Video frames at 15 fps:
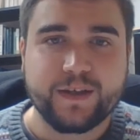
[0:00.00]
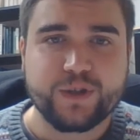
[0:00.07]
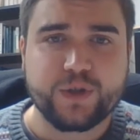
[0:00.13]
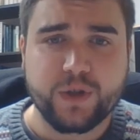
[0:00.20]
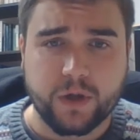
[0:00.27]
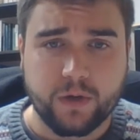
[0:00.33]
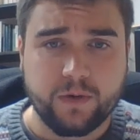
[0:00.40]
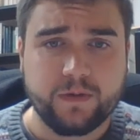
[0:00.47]

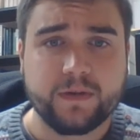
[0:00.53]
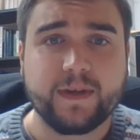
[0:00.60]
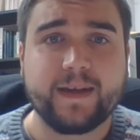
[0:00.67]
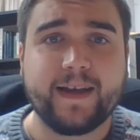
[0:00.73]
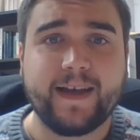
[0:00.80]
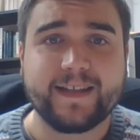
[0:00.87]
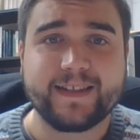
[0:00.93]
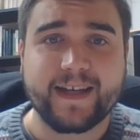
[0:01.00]
So,
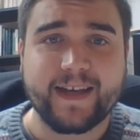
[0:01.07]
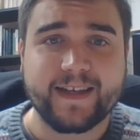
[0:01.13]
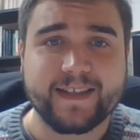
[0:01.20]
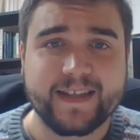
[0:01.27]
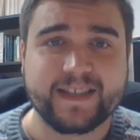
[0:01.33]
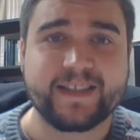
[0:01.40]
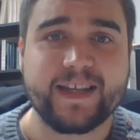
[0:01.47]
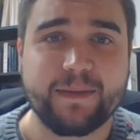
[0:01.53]
as
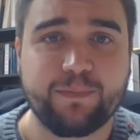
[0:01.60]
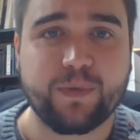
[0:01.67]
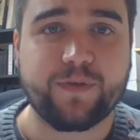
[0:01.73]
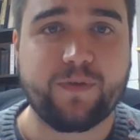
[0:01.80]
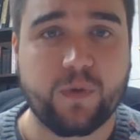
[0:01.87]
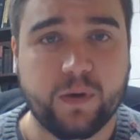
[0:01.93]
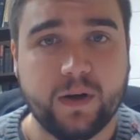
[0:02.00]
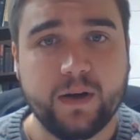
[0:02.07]
I said
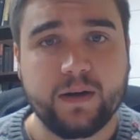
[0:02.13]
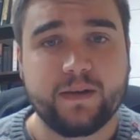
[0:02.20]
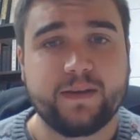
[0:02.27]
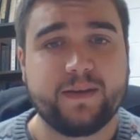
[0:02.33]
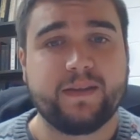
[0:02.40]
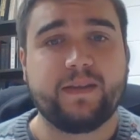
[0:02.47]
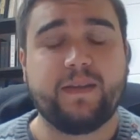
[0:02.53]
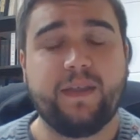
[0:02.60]
before,
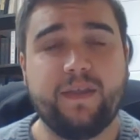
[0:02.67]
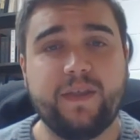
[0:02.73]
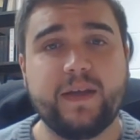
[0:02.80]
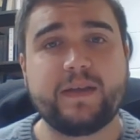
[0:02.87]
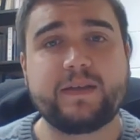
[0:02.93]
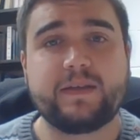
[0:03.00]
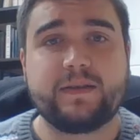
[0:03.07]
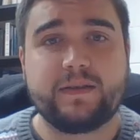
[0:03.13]

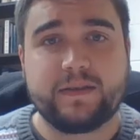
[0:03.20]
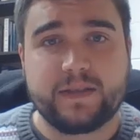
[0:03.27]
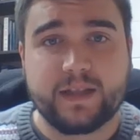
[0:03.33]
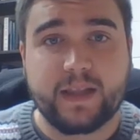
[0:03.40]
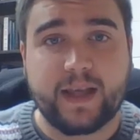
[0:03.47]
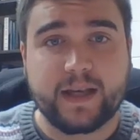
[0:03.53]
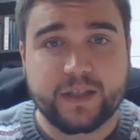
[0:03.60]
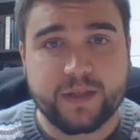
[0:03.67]
this
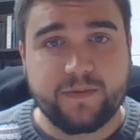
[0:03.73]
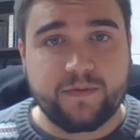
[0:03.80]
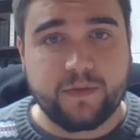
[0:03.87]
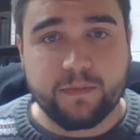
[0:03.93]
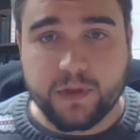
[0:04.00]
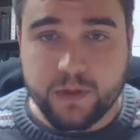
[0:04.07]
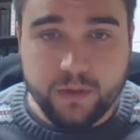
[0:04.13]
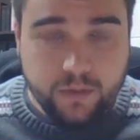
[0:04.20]
selection
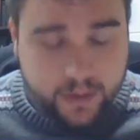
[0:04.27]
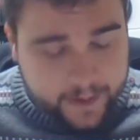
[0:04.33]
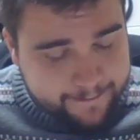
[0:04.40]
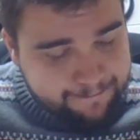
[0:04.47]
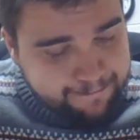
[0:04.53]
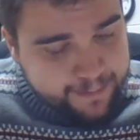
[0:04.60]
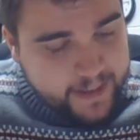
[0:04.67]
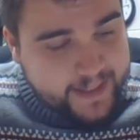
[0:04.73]
from Luke
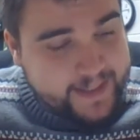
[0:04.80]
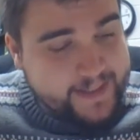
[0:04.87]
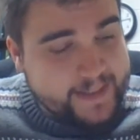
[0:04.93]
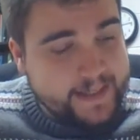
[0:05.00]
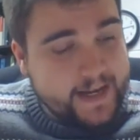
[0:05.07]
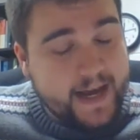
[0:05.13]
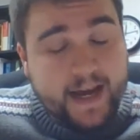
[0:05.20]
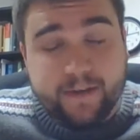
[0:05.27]
is
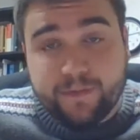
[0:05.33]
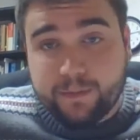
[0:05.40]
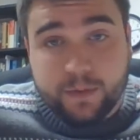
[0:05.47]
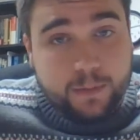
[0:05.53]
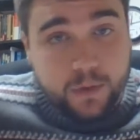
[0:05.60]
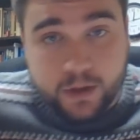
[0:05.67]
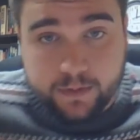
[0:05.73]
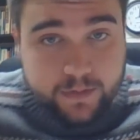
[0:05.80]
not from
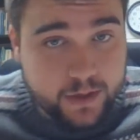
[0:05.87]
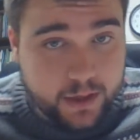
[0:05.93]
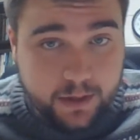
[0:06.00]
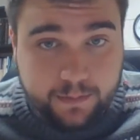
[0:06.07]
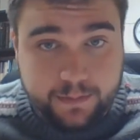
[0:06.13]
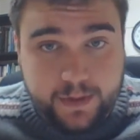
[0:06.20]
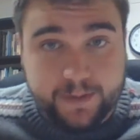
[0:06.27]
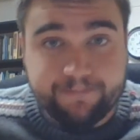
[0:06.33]
the book of
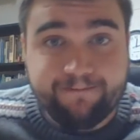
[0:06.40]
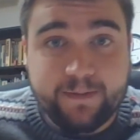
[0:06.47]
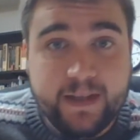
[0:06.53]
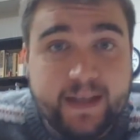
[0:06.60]
Psalms.